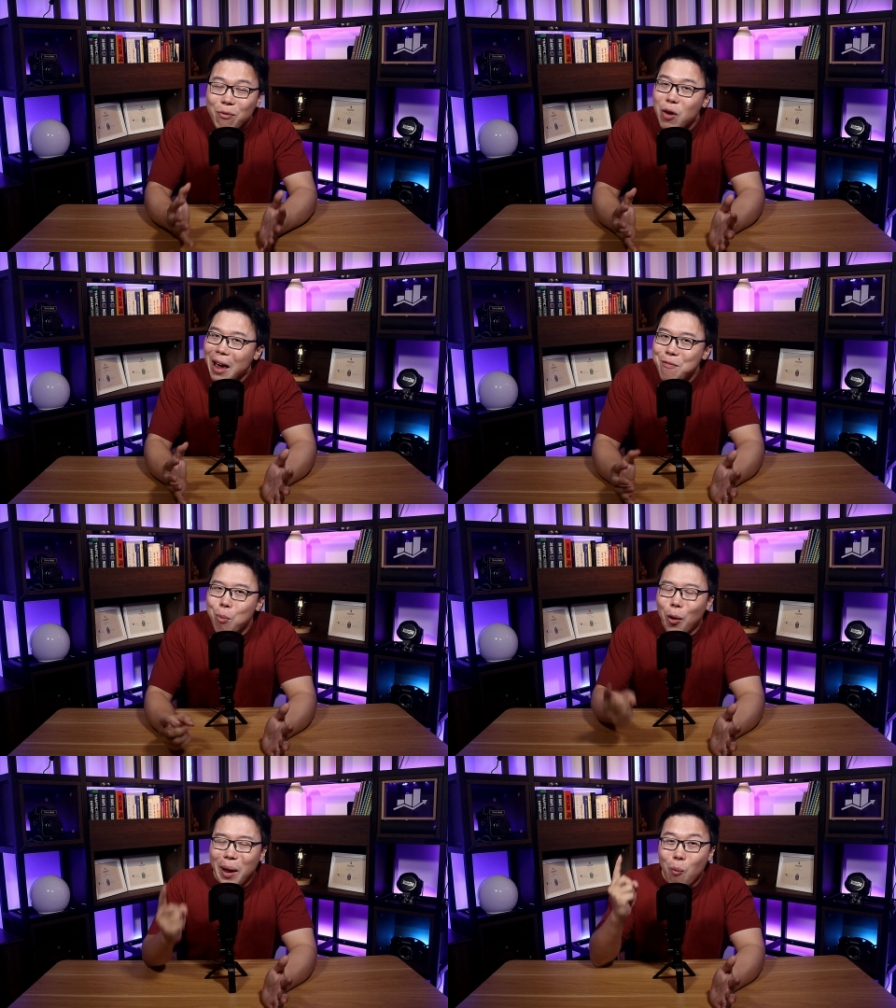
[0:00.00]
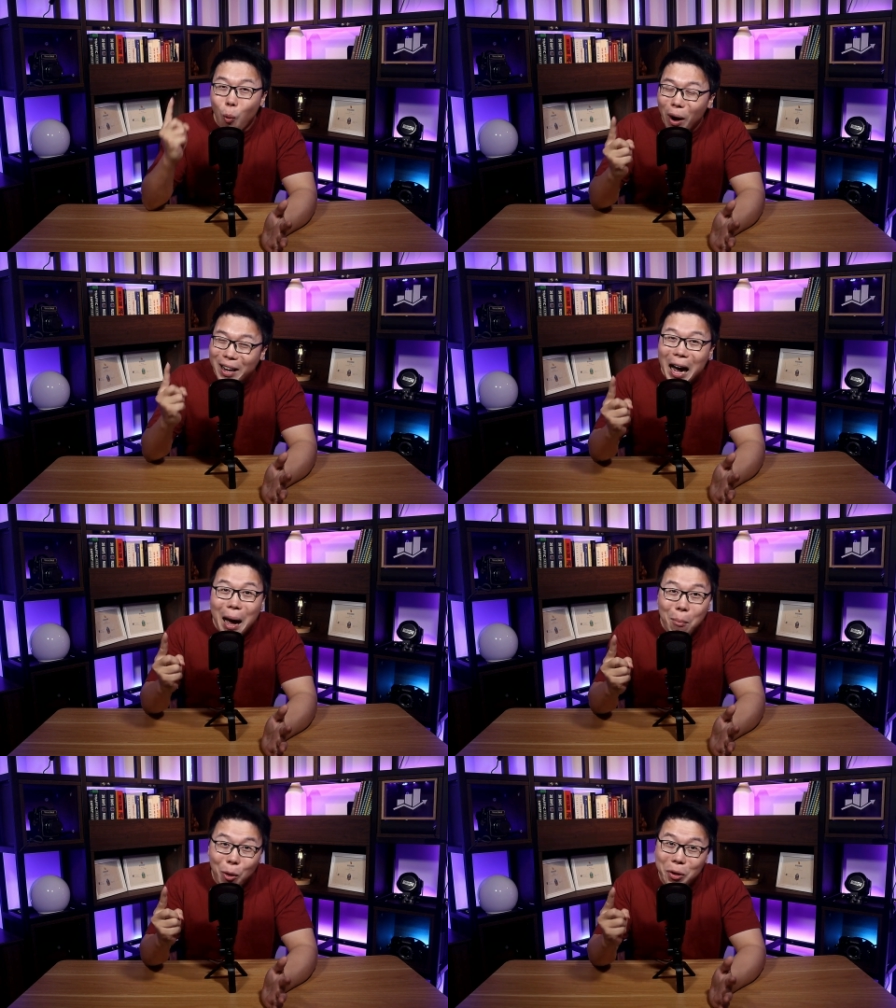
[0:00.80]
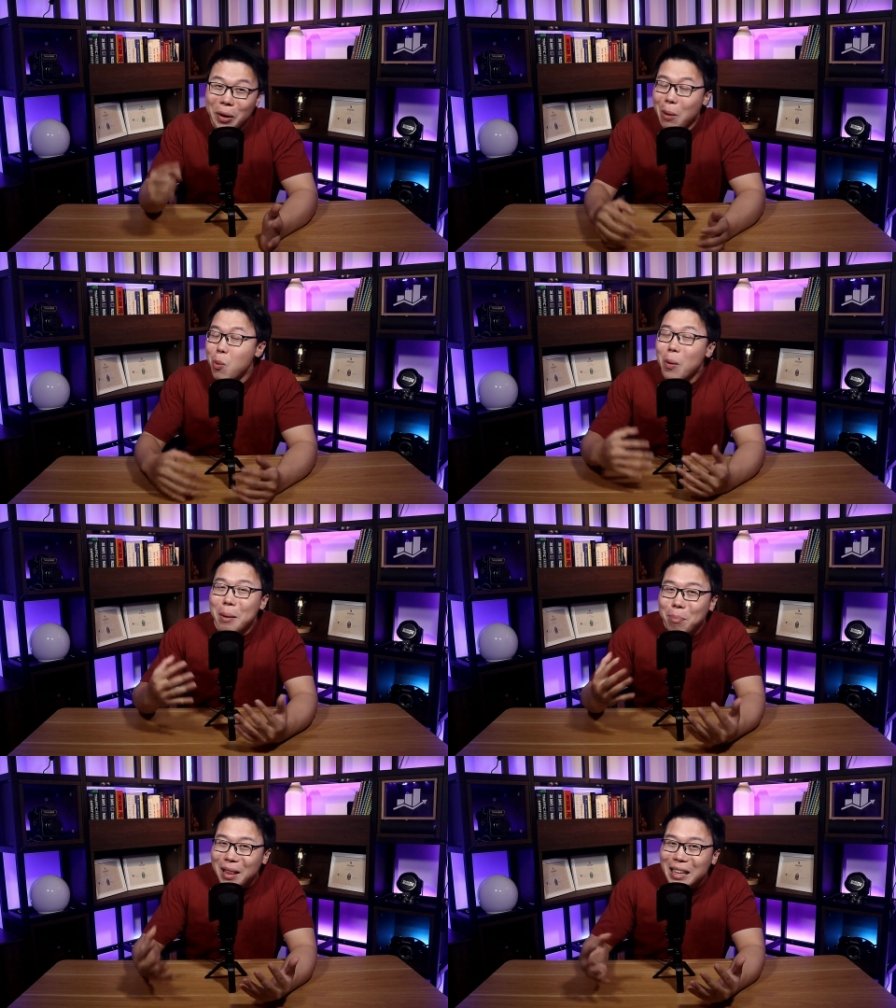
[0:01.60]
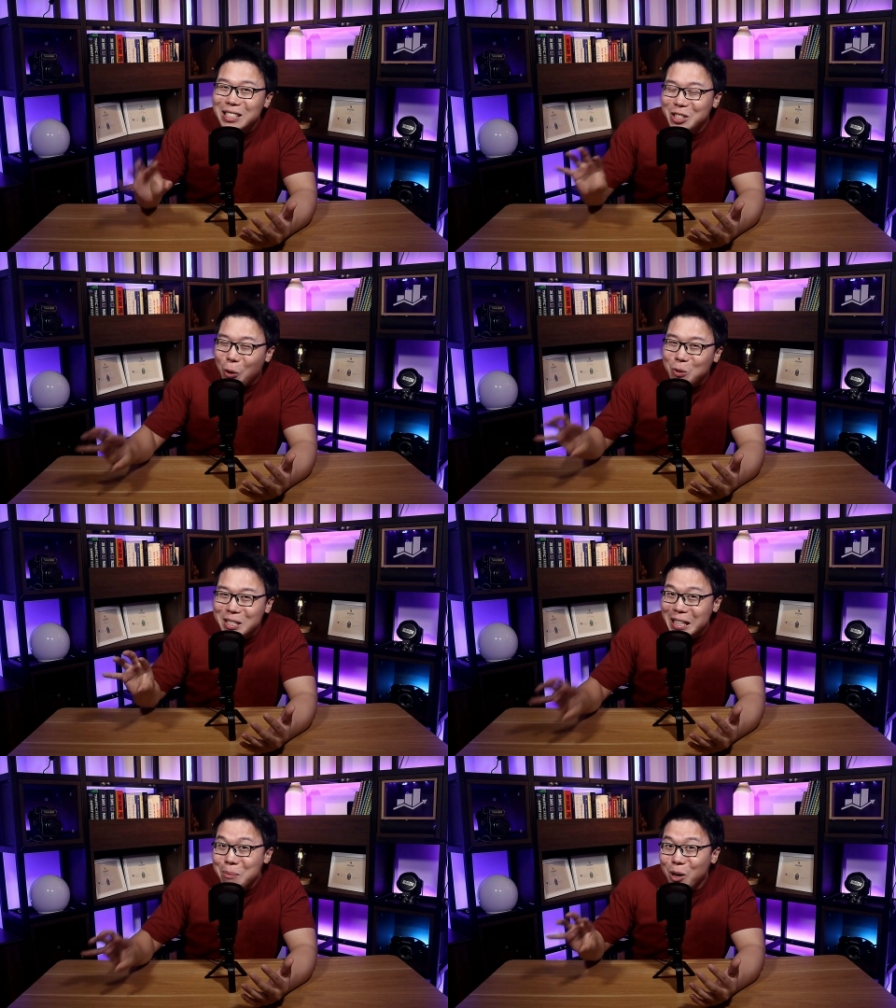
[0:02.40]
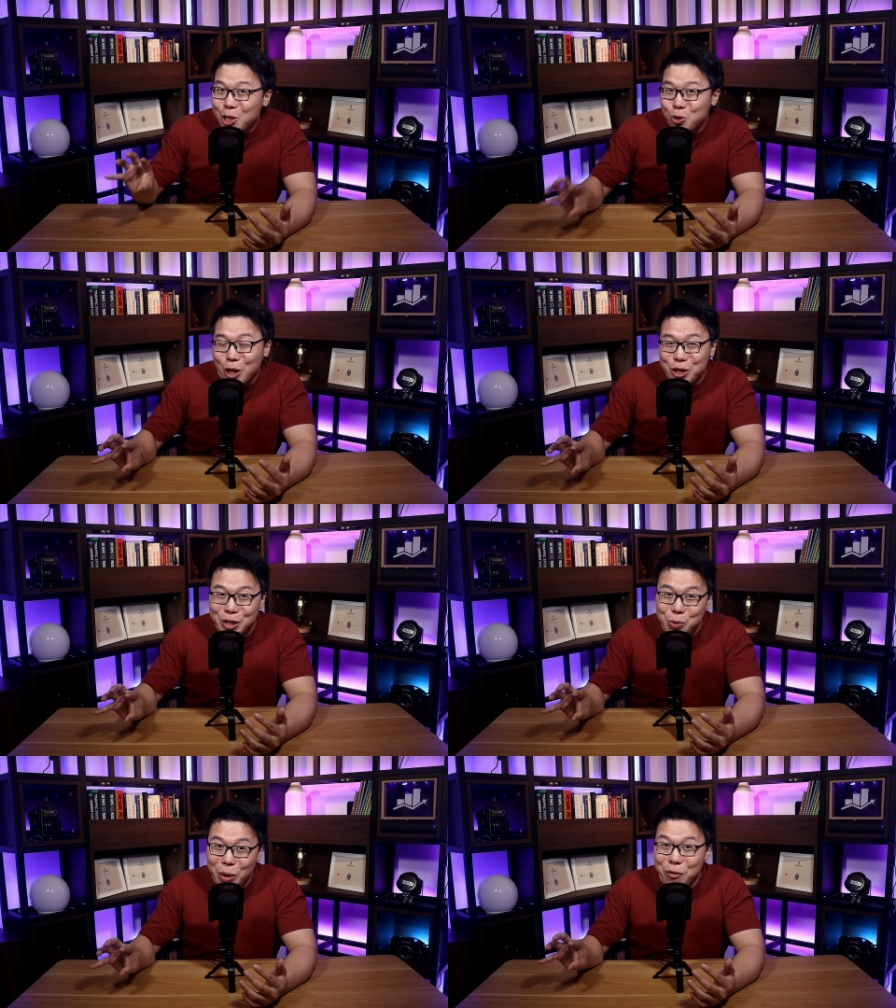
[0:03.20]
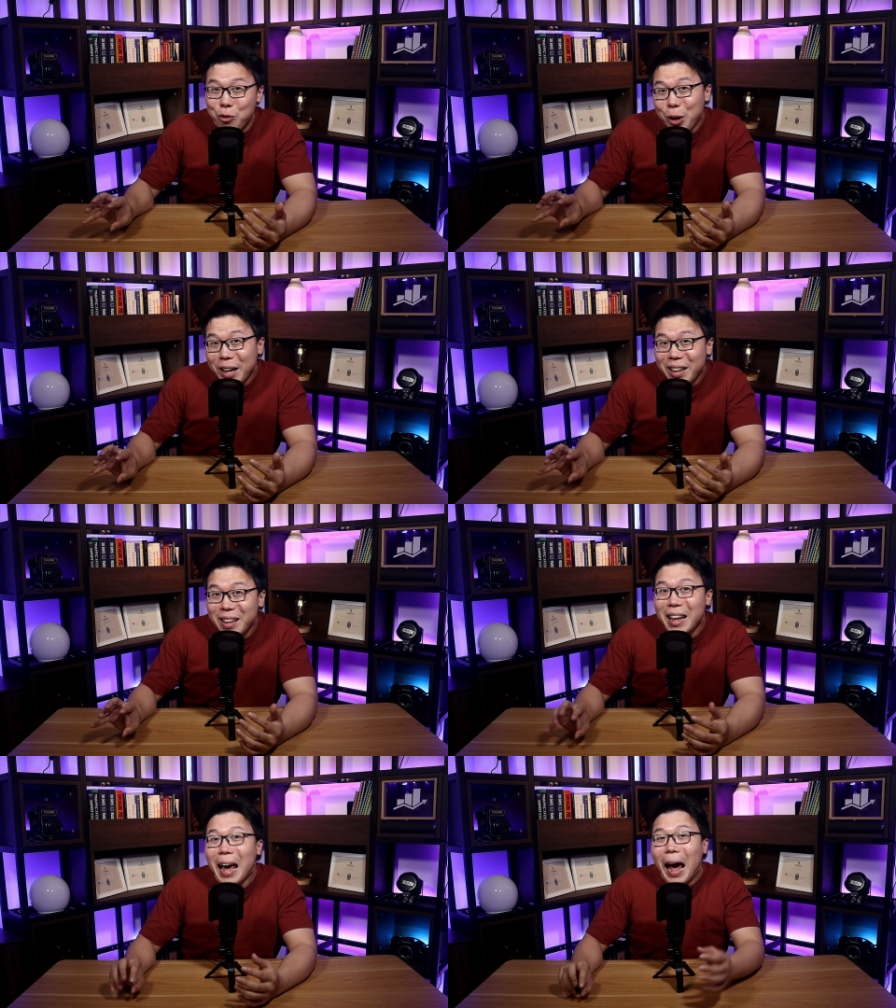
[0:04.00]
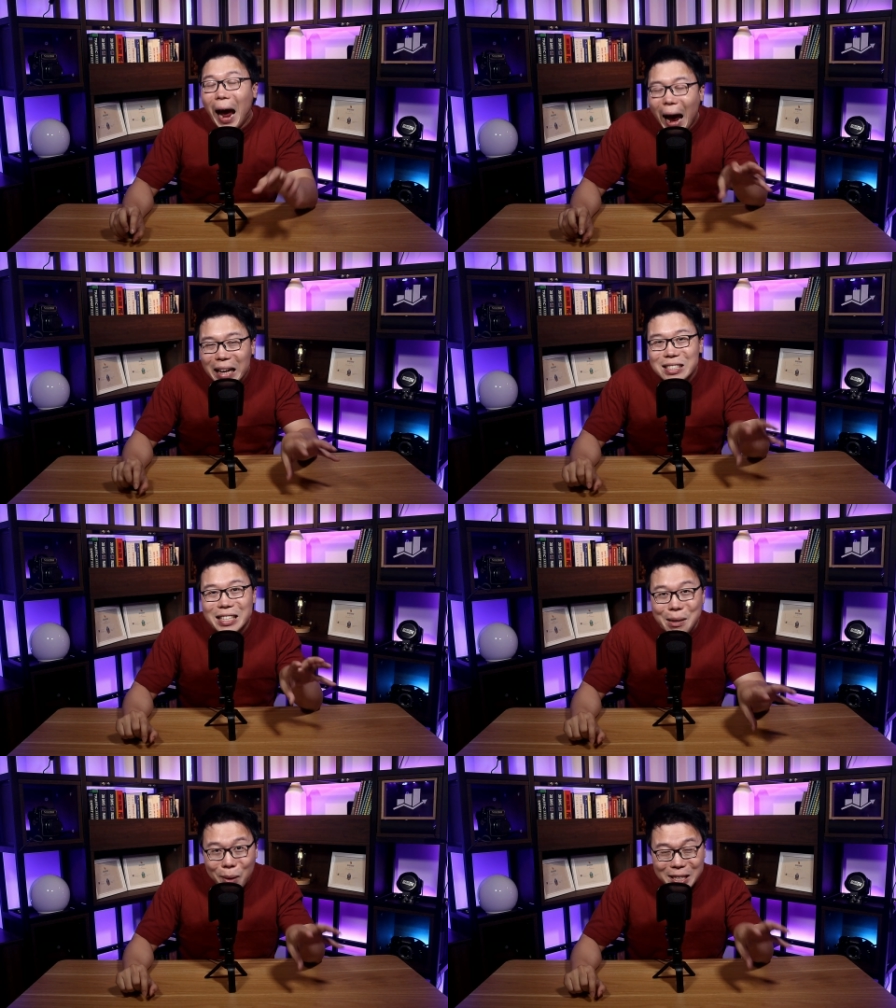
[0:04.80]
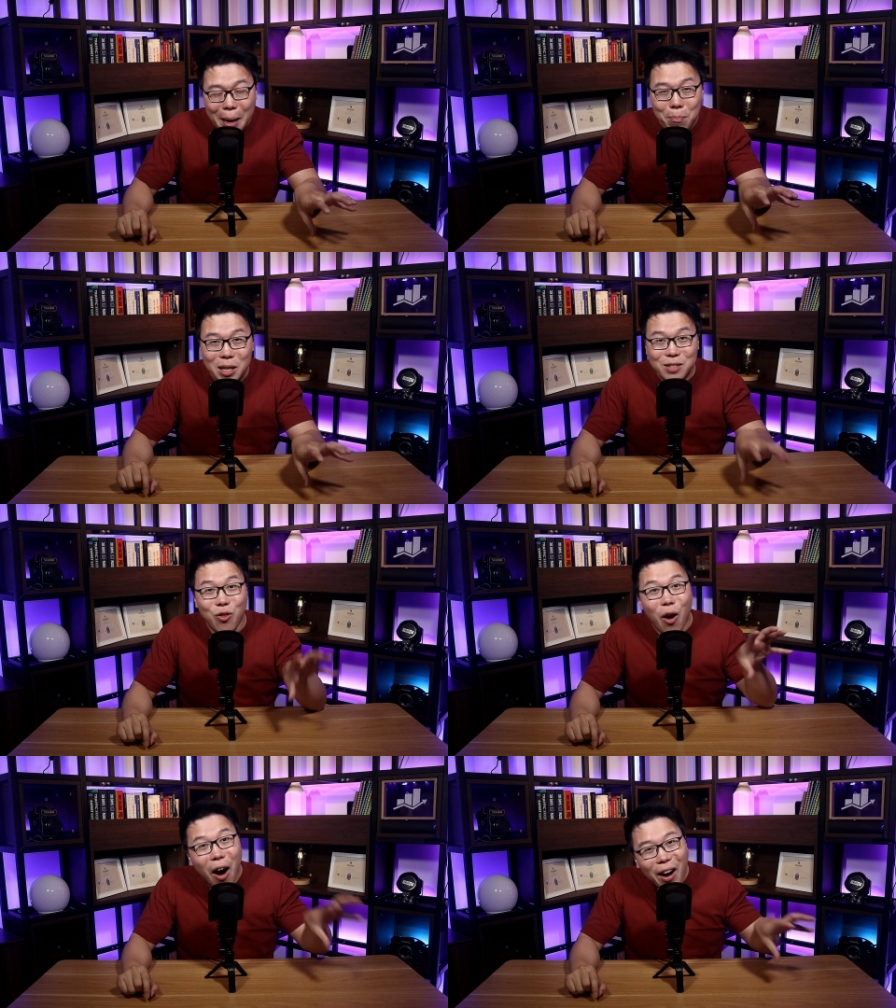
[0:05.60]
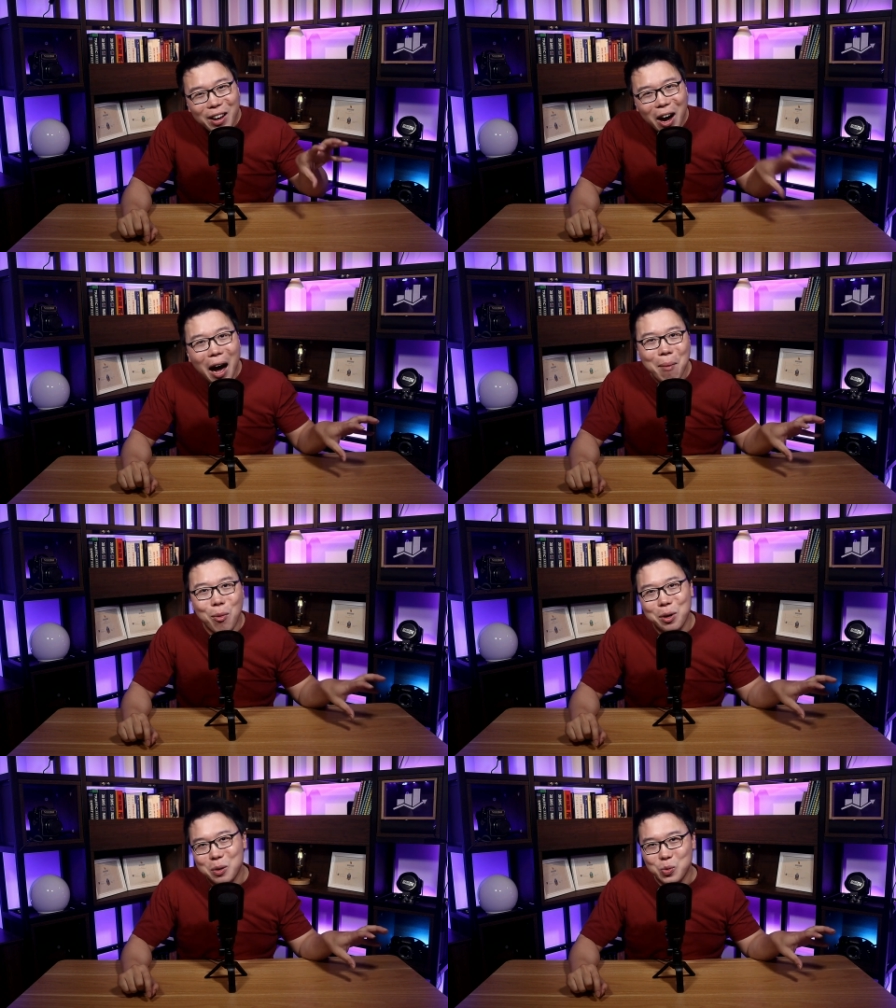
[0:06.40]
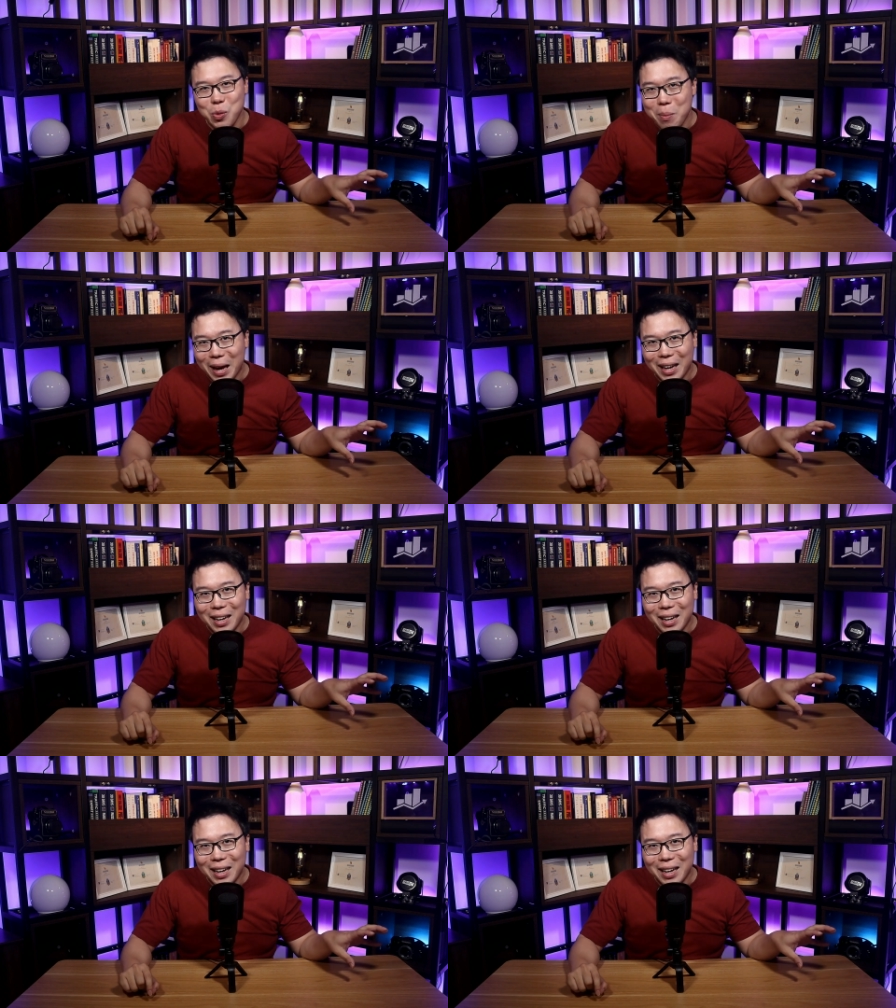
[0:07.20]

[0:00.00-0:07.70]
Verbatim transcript: what if we have more than one car model and we want to place those schema structures we have created as schema templates for other car models we